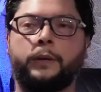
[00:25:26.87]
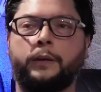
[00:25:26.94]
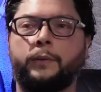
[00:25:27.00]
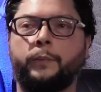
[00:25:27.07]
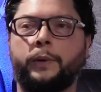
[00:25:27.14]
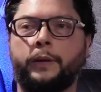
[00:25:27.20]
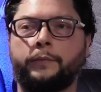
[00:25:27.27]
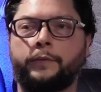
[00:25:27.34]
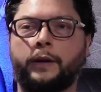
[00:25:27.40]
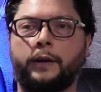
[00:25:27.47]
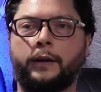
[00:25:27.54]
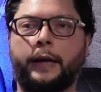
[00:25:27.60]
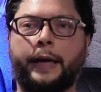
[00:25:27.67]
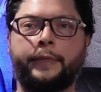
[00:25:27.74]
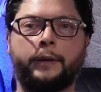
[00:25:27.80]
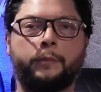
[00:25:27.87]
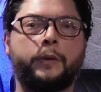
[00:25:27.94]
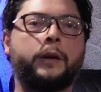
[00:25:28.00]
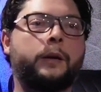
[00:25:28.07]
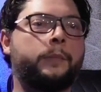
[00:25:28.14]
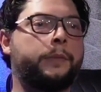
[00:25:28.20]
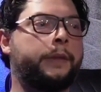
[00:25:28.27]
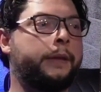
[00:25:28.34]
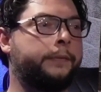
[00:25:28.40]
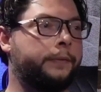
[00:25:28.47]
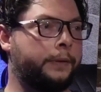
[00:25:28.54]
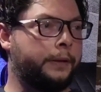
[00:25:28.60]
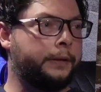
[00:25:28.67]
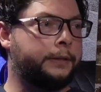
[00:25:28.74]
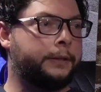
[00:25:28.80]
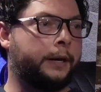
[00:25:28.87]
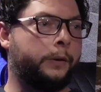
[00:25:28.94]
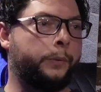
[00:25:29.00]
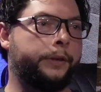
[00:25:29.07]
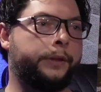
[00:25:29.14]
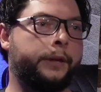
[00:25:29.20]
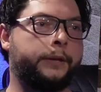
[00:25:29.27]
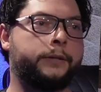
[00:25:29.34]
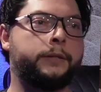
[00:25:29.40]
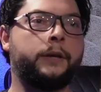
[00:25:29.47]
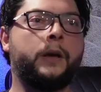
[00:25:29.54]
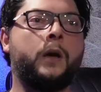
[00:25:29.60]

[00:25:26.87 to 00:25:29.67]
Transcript: We've had them come and they start with us,